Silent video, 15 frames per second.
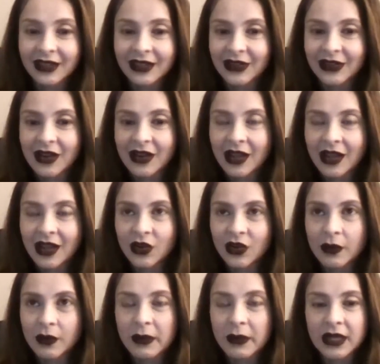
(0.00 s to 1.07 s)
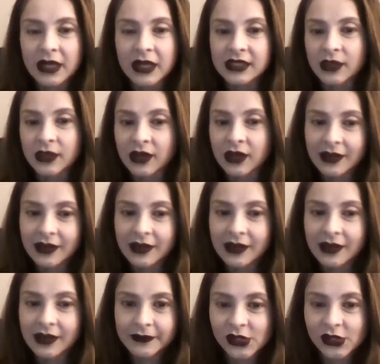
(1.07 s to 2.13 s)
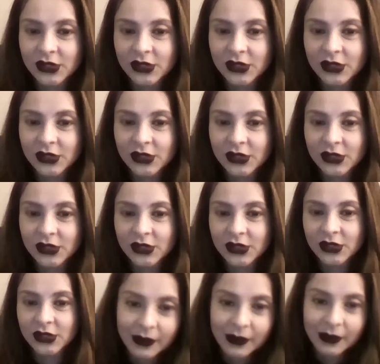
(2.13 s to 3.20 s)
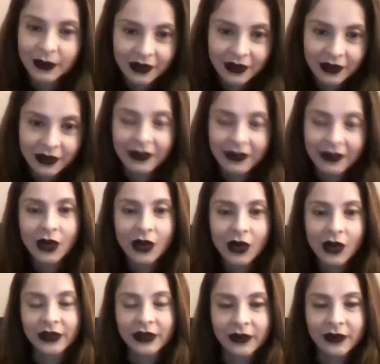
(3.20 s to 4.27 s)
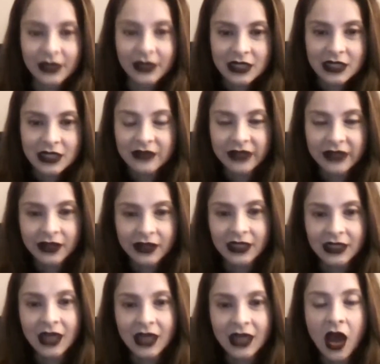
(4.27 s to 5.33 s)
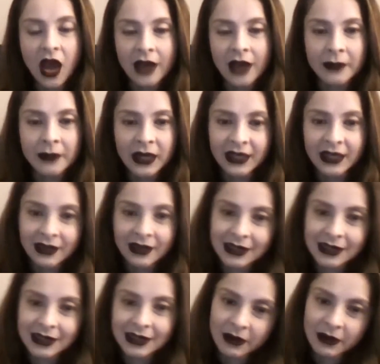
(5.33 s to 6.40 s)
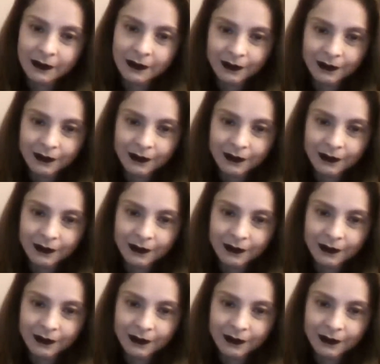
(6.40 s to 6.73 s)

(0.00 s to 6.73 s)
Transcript: they're hot. I grew up in Minnesota, so it's similar weather. Very cold in the winter, very hot and muggy in the summer.